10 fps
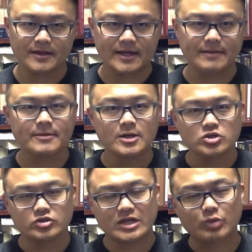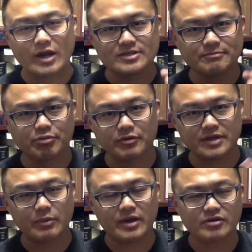Okay, so that's why it's important
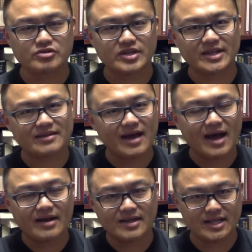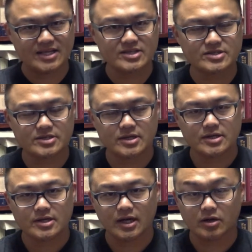that we understand that God is,
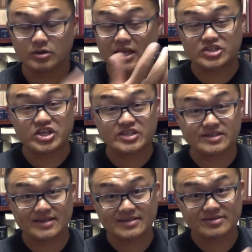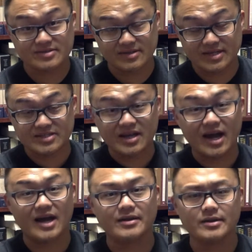uh, or that Jesus is is
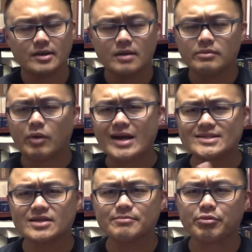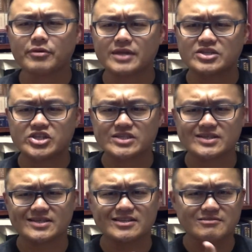God. But why is it important that
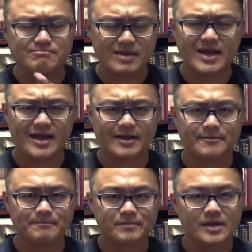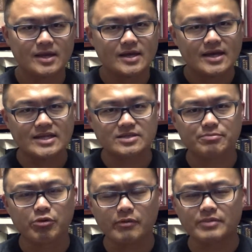Jesus is man? It's
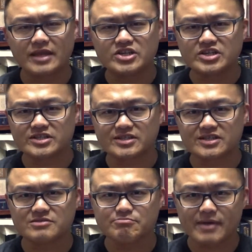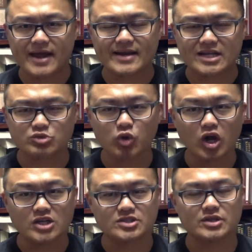important that Jesus is man as
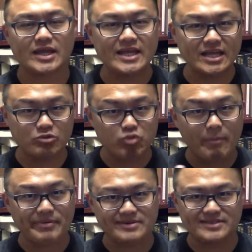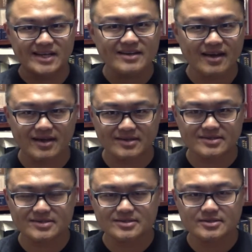well, so that he can represent
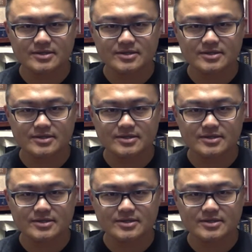us.